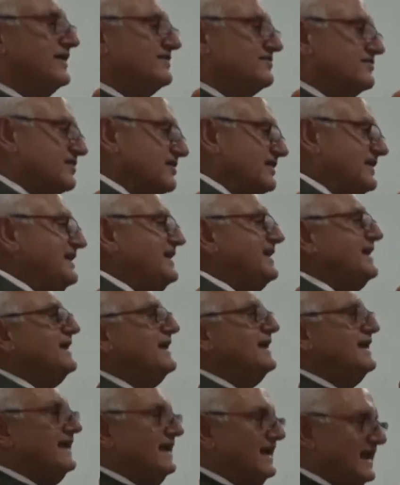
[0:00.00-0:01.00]
were
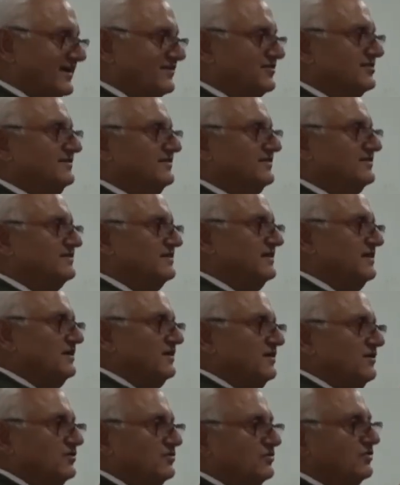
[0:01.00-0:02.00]
three elections.
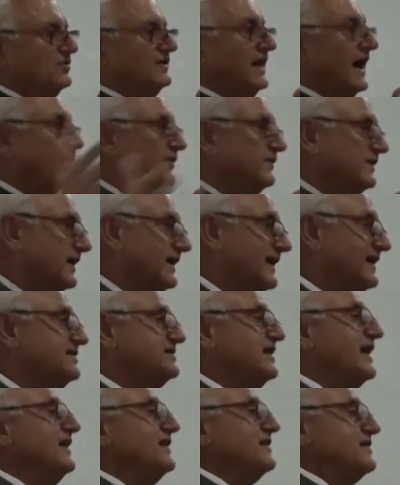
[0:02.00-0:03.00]
So now the
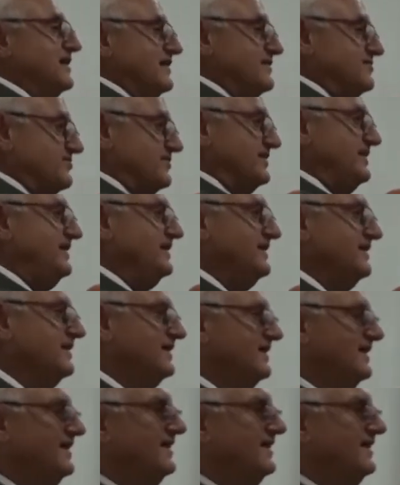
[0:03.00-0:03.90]
entire country